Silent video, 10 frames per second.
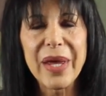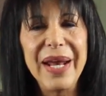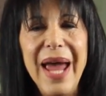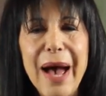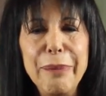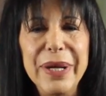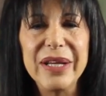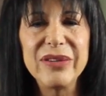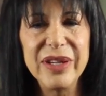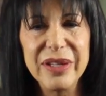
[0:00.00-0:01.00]
and
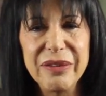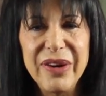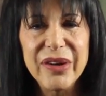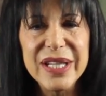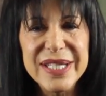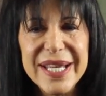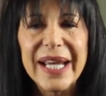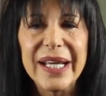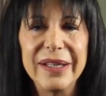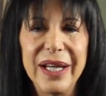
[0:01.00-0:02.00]
happiness in the very
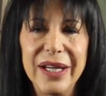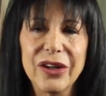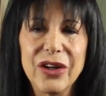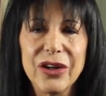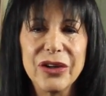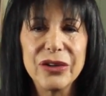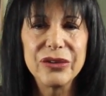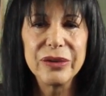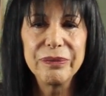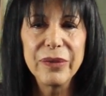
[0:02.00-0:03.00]
second that it
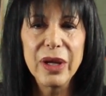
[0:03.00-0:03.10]
occurs.